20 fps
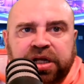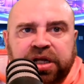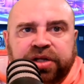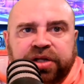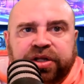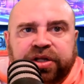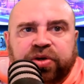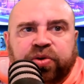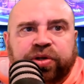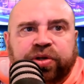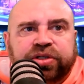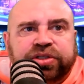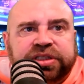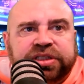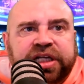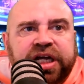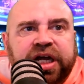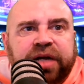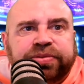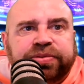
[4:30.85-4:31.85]
The Oilers
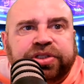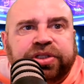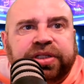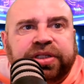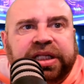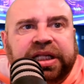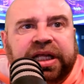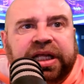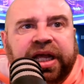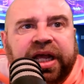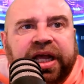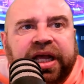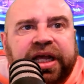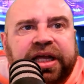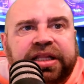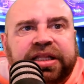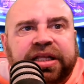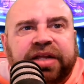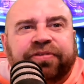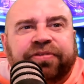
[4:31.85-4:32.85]
captured the
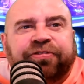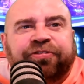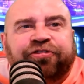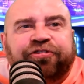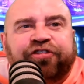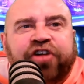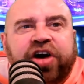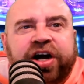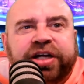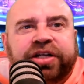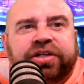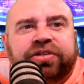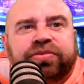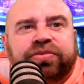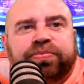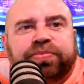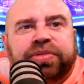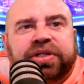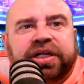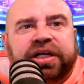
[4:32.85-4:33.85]
8th and final
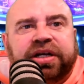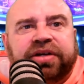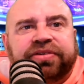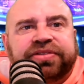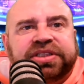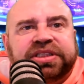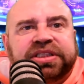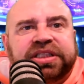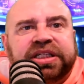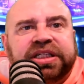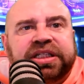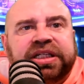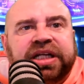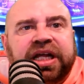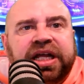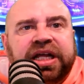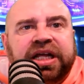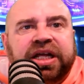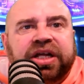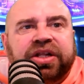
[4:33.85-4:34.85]
playoff seed
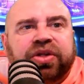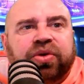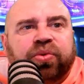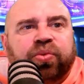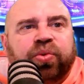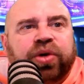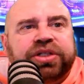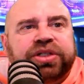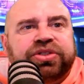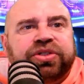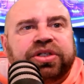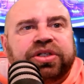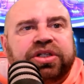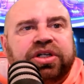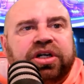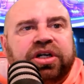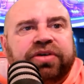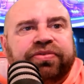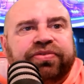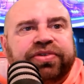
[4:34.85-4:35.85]
in the Western
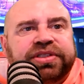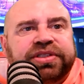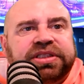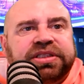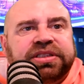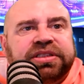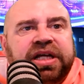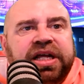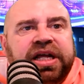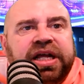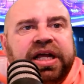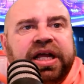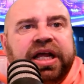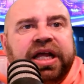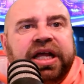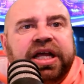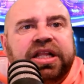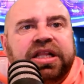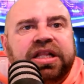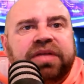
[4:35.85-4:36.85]
Conference.
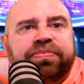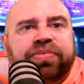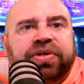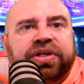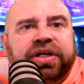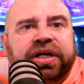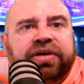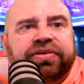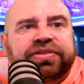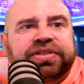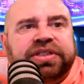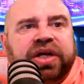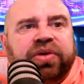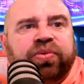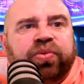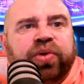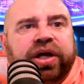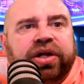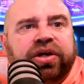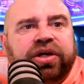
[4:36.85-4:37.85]
In the playoffs, they
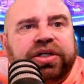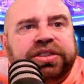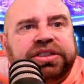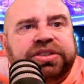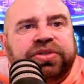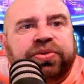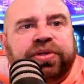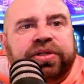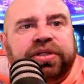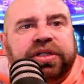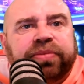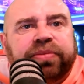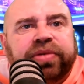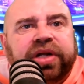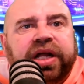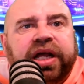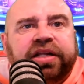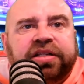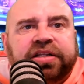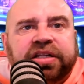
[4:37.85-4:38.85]
went on to
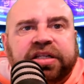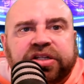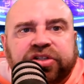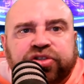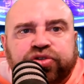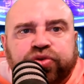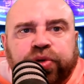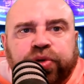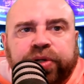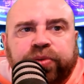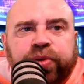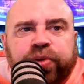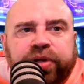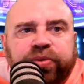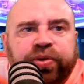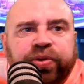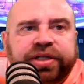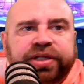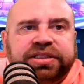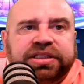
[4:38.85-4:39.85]
eliminate the Detroit Red
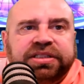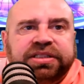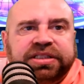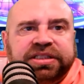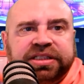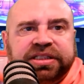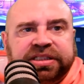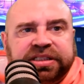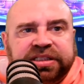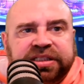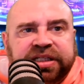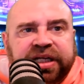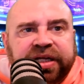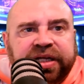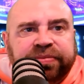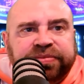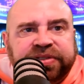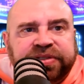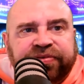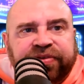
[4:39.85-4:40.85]
Wings in 6
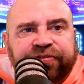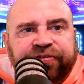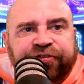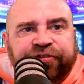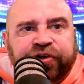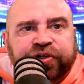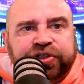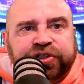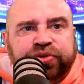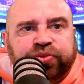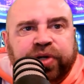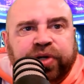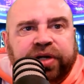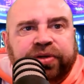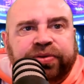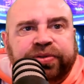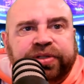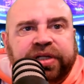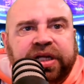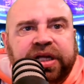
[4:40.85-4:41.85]
games of the first
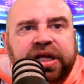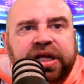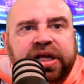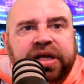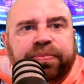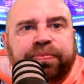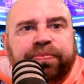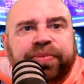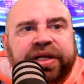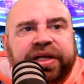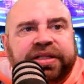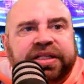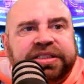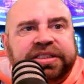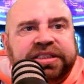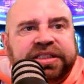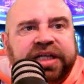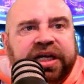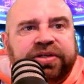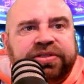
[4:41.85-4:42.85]
round, beat the
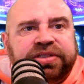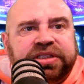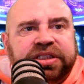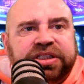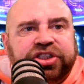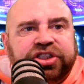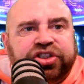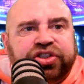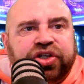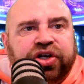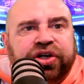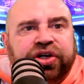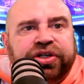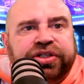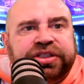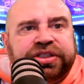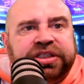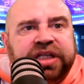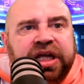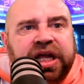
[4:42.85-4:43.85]
San Jose
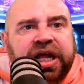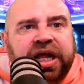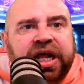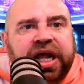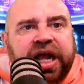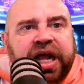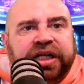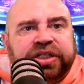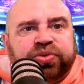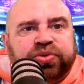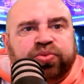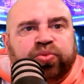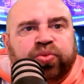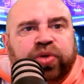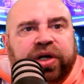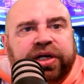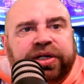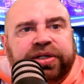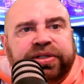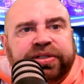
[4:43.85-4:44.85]
Sharks as
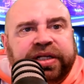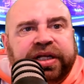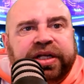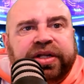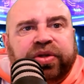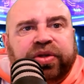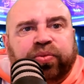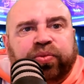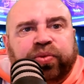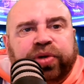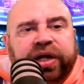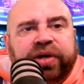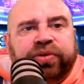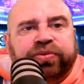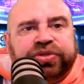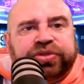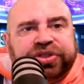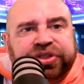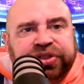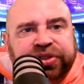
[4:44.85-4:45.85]
well in the
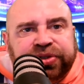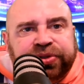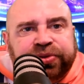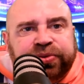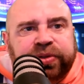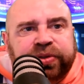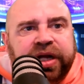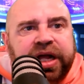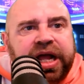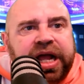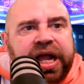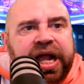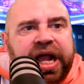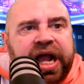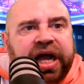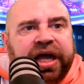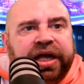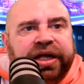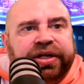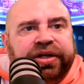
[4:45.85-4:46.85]
round 2,
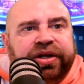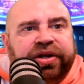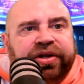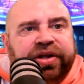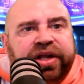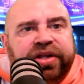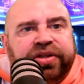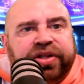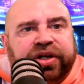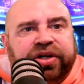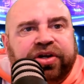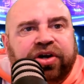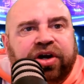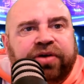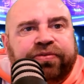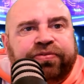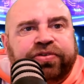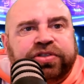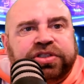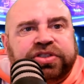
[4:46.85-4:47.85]
and in the
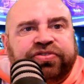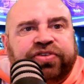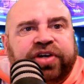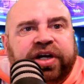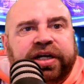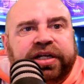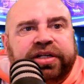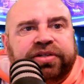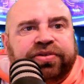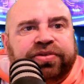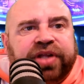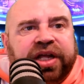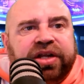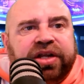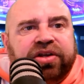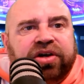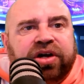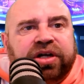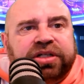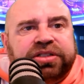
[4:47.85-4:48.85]
conference final, they
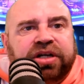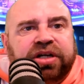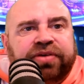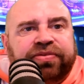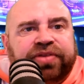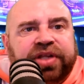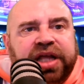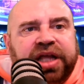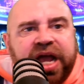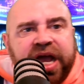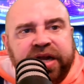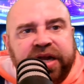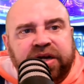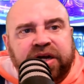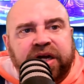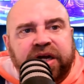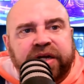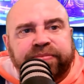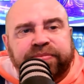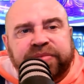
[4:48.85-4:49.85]
knocked off the
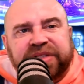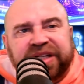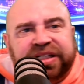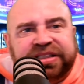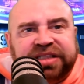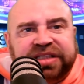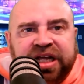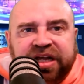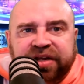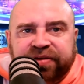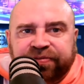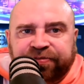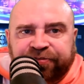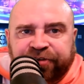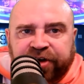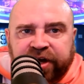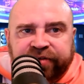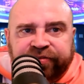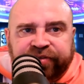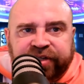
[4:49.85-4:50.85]
Anaheim Ducks in
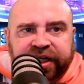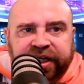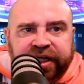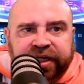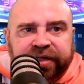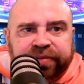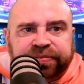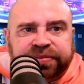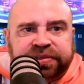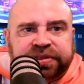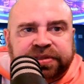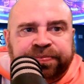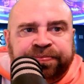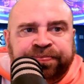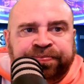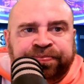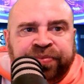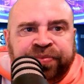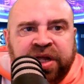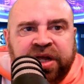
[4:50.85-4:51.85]
5 games.
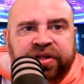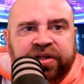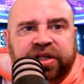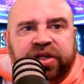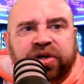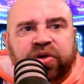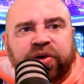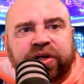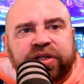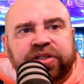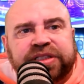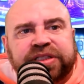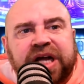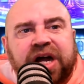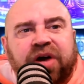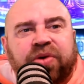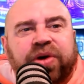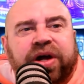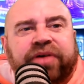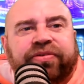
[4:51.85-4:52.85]
The Oilers,
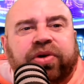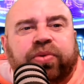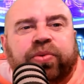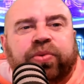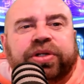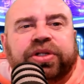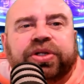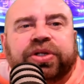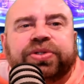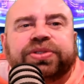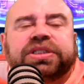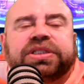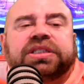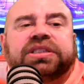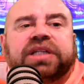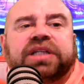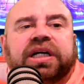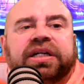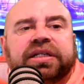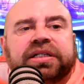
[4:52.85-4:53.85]
however, would lose the
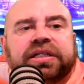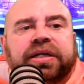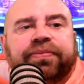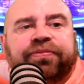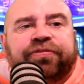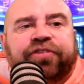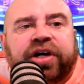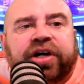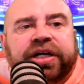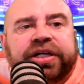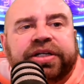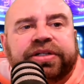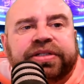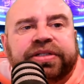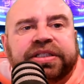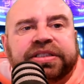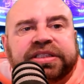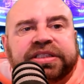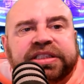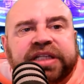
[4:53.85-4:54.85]
Stanley Cup final
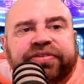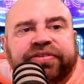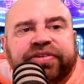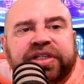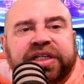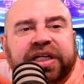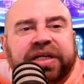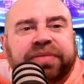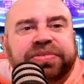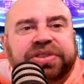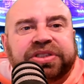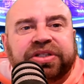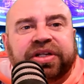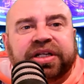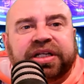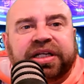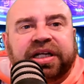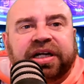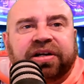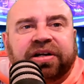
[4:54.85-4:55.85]
in 7 games to the
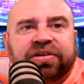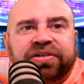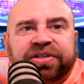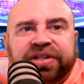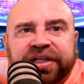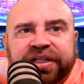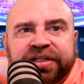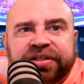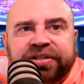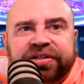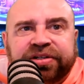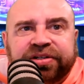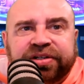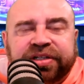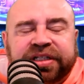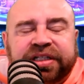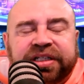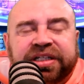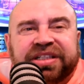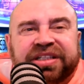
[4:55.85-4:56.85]
Carolina
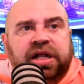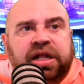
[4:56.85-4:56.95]
Hurricanes.